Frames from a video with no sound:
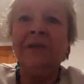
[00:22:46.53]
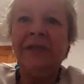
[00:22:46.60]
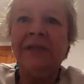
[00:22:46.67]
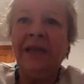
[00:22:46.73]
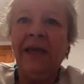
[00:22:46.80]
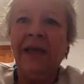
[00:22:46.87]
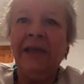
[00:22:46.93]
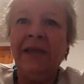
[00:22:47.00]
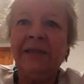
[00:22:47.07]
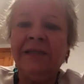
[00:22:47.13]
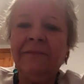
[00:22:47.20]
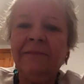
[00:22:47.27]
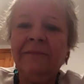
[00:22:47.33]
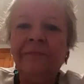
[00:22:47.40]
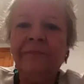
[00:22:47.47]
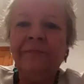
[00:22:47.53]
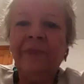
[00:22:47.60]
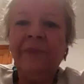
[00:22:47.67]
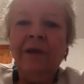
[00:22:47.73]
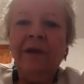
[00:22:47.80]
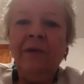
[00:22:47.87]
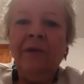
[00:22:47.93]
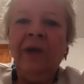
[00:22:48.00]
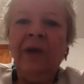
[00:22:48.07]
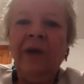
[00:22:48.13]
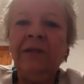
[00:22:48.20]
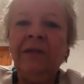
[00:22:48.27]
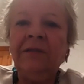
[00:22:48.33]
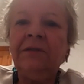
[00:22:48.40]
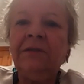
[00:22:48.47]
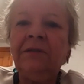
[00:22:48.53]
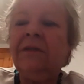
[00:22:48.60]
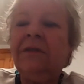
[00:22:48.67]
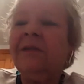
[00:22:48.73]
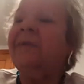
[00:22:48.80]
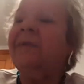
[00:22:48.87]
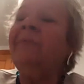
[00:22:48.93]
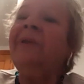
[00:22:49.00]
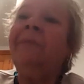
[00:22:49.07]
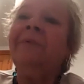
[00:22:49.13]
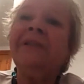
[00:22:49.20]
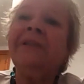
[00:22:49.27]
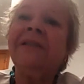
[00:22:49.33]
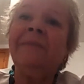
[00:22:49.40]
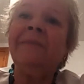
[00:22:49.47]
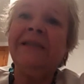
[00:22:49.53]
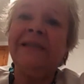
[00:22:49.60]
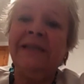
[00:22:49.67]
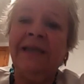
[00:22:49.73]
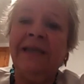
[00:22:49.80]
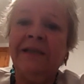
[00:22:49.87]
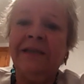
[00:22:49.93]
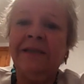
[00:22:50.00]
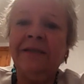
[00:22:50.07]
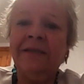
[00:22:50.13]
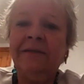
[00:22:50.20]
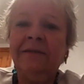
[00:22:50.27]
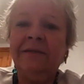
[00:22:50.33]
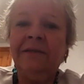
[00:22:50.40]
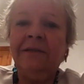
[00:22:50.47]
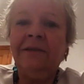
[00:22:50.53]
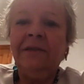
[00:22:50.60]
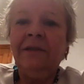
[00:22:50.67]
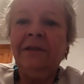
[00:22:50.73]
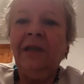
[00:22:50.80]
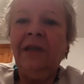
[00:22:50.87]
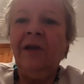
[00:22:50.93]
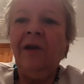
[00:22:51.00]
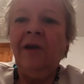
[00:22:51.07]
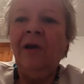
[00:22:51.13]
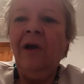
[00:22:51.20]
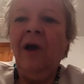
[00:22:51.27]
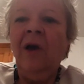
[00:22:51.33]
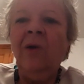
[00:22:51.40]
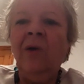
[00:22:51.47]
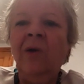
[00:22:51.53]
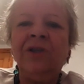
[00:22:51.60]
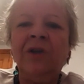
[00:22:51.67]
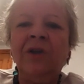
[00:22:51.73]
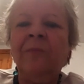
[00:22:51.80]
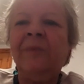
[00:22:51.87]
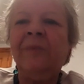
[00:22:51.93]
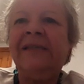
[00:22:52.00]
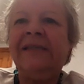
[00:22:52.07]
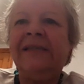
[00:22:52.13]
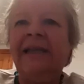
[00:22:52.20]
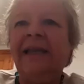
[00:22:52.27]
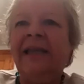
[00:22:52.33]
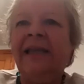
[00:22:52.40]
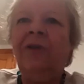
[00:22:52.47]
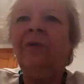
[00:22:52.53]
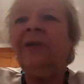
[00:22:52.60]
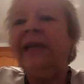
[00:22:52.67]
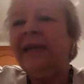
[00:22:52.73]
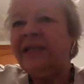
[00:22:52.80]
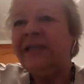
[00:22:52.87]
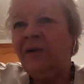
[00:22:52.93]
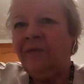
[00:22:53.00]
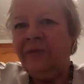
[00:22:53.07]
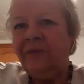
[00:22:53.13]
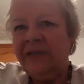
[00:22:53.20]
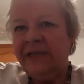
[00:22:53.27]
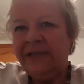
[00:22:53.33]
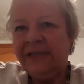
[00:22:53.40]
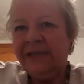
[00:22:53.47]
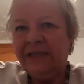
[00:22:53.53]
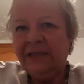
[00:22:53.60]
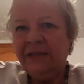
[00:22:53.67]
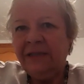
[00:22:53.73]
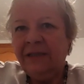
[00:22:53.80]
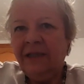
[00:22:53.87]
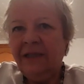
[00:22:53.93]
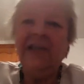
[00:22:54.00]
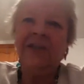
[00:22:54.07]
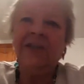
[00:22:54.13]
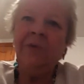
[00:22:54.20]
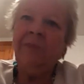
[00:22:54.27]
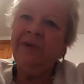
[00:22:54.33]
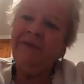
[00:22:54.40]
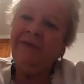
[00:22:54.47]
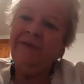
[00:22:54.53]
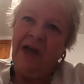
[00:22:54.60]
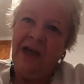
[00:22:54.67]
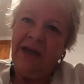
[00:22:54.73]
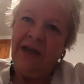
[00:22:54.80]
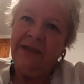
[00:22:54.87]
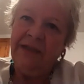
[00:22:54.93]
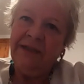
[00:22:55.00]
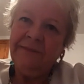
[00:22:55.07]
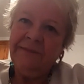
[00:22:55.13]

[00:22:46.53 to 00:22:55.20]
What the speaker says: to that? Well, some people dismiss it, you know, oh, don't be silly, you'll get over this, things will be fine.